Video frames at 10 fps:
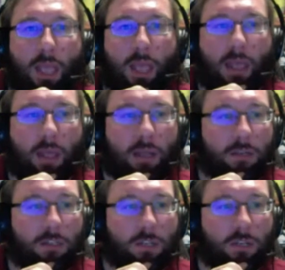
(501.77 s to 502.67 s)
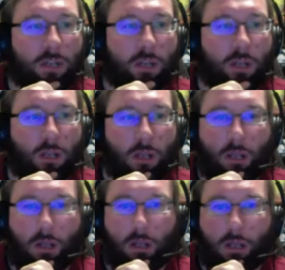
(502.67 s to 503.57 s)
And
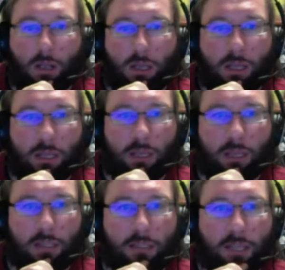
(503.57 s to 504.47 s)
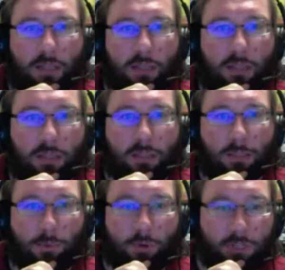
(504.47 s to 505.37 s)
I guess at this
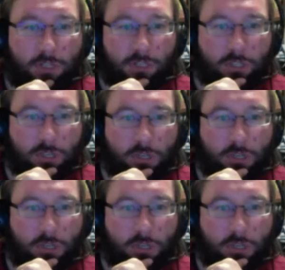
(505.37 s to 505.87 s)
point,